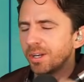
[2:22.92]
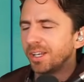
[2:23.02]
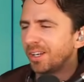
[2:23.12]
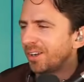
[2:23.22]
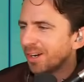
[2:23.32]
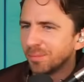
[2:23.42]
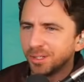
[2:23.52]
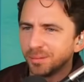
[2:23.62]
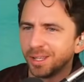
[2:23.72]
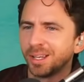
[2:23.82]
Or you know what I
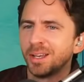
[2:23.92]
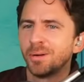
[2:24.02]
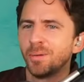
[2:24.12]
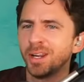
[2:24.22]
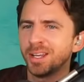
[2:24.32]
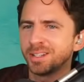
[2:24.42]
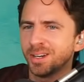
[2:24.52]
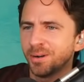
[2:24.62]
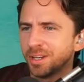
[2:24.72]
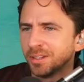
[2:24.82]
mean? You'd be like, "What are you
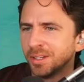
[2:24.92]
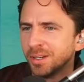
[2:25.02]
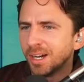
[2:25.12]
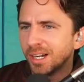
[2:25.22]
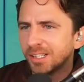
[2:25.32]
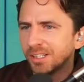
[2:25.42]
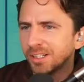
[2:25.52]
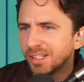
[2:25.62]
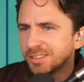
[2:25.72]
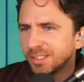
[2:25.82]
doing?" Uh,
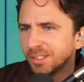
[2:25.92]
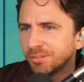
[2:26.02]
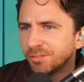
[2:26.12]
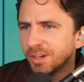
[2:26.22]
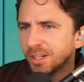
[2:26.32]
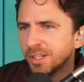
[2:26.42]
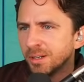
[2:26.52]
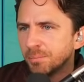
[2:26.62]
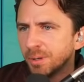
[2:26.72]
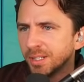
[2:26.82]
clearly, it's in good fun.
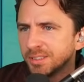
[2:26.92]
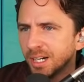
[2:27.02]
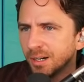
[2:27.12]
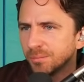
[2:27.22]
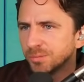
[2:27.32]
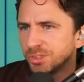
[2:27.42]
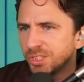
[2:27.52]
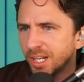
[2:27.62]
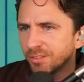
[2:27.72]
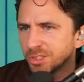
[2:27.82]
But um,
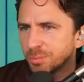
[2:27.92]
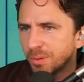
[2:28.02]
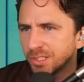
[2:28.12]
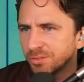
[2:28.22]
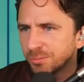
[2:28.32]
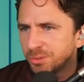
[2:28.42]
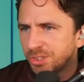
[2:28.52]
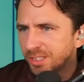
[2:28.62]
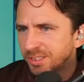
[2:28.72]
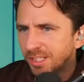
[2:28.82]
she had a response from
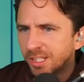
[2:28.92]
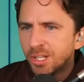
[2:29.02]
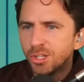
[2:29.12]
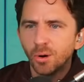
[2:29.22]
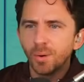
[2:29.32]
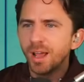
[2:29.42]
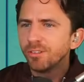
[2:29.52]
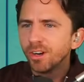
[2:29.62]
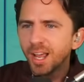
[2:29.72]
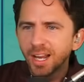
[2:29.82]
Justin. You know,
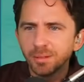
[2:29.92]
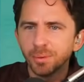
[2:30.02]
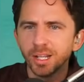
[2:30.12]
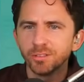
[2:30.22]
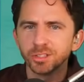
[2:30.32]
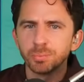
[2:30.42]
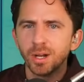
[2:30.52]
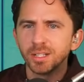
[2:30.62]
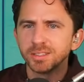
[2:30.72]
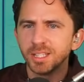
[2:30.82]
whenever anybody
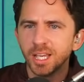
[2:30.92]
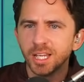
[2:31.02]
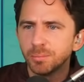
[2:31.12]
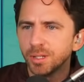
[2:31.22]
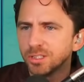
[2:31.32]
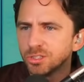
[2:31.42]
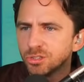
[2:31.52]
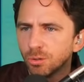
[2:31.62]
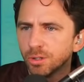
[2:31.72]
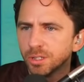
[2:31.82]
responds to anybody's
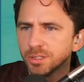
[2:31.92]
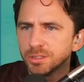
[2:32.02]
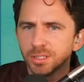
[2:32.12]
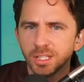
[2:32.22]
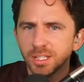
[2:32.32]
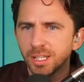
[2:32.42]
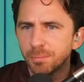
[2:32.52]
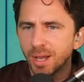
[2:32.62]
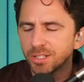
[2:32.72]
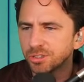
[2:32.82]
stories in,
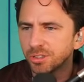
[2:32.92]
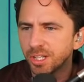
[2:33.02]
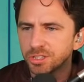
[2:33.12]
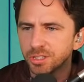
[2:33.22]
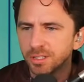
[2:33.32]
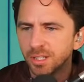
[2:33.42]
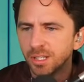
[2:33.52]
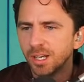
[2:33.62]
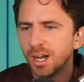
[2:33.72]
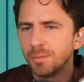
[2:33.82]
in Bachelor Nation,
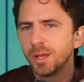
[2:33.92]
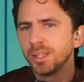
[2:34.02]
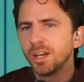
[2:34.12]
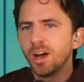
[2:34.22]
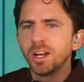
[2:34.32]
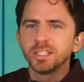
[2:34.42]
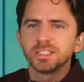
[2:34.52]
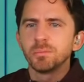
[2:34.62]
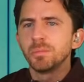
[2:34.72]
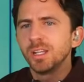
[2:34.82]
uh, the
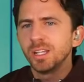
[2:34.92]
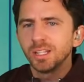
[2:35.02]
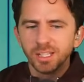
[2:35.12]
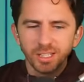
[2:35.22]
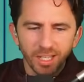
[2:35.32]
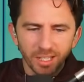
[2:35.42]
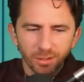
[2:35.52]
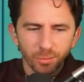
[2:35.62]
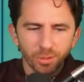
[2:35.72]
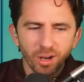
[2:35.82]
audience immediately like
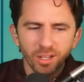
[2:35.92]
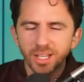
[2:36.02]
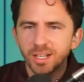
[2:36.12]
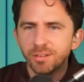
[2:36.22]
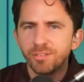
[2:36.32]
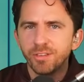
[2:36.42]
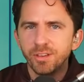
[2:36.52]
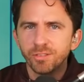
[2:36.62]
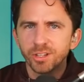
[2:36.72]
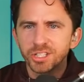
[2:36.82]
we're all like a
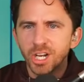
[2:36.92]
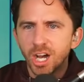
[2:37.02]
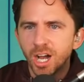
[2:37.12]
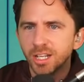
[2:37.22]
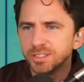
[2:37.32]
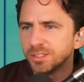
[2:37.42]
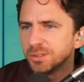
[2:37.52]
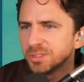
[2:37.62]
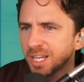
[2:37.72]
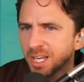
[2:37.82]
feverish aunt
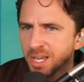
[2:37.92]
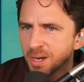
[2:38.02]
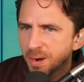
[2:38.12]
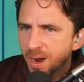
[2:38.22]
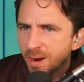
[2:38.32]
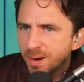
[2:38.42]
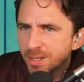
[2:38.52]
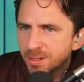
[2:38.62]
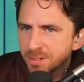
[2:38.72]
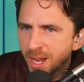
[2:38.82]
who's like, "Oh,
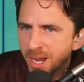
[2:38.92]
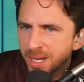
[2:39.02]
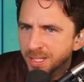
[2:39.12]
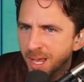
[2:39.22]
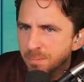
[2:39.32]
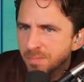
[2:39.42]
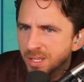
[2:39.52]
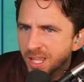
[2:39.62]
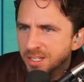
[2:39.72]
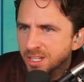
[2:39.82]
you dating that
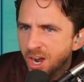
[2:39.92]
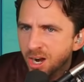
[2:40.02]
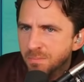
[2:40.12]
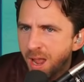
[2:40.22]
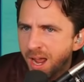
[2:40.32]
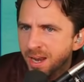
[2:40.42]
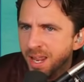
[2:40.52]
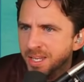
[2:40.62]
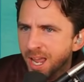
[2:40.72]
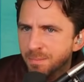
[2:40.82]
that young man
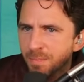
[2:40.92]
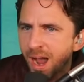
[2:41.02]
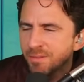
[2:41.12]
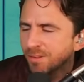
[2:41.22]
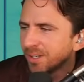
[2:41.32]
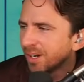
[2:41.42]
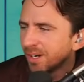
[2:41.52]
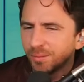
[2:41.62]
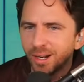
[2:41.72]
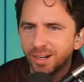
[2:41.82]
that came by for you know?"
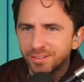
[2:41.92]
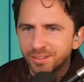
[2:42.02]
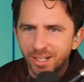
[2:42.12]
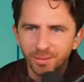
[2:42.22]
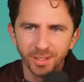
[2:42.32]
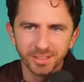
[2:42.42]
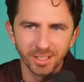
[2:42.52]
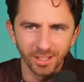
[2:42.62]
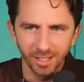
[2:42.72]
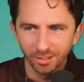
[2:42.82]
Well, I don't, I don't know why I
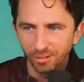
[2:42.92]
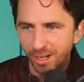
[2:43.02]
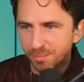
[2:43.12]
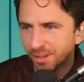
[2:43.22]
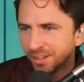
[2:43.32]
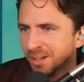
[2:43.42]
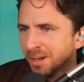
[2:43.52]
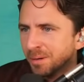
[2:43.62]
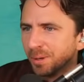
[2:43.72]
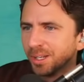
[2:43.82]
sound like a grandmother,
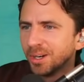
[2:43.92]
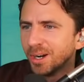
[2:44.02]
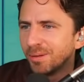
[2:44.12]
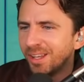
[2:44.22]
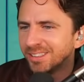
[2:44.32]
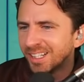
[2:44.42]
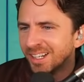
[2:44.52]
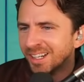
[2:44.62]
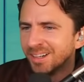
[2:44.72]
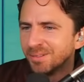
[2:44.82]
but you know what I mean. It's
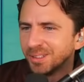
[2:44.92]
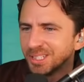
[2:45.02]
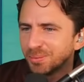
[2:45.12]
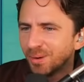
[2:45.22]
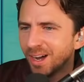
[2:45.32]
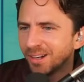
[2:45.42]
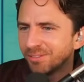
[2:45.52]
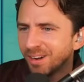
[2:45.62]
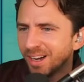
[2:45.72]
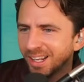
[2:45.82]
like, we just want
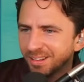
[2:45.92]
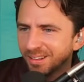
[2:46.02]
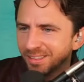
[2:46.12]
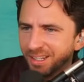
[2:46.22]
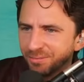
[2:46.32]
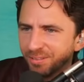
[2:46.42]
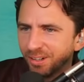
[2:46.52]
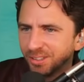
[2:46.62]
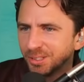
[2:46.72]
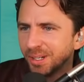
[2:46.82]
to find out that
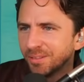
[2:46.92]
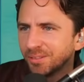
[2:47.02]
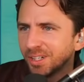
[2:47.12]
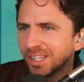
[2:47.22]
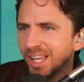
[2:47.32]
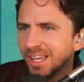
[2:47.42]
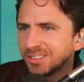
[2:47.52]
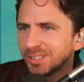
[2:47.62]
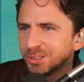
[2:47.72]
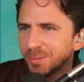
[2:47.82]
info. So we have Clay.
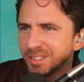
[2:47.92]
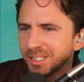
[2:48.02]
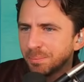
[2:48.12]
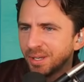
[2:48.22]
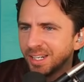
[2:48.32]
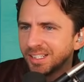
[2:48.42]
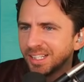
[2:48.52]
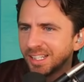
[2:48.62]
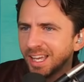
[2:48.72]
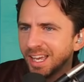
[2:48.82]
So she basically pitted
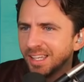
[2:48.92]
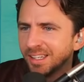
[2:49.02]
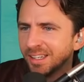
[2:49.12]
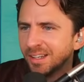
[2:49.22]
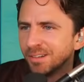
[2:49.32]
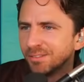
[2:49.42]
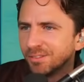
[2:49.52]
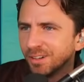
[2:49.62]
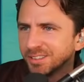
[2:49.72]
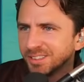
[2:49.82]
Clay
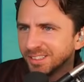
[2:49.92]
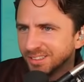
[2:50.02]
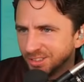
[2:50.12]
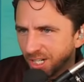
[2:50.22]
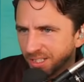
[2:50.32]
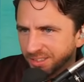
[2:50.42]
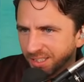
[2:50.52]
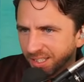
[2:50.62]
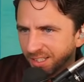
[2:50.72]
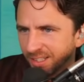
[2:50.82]
versus
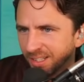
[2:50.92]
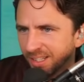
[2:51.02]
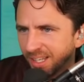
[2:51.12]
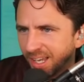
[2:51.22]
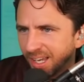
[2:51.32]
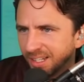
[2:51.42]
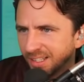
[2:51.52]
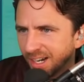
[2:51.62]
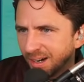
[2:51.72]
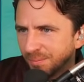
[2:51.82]
Justin,
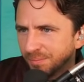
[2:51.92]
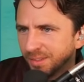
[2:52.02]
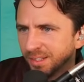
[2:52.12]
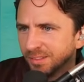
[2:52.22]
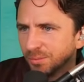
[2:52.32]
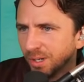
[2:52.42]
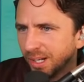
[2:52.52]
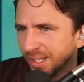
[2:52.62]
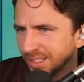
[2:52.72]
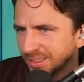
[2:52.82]
and um, well,
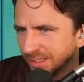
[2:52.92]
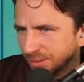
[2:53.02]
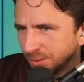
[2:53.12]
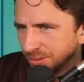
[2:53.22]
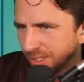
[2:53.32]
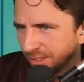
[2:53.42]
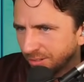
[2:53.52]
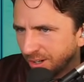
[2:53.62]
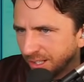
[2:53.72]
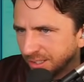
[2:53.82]
I guess who's on the
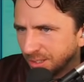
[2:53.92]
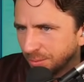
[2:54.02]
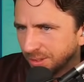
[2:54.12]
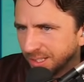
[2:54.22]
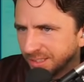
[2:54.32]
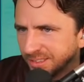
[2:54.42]
right? Someone got the